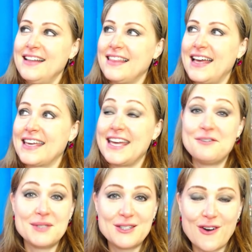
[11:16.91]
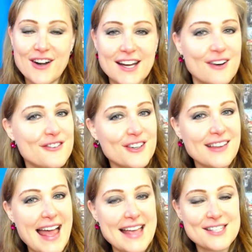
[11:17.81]
like inventory of your
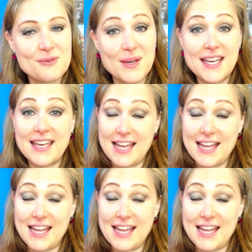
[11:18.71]
last week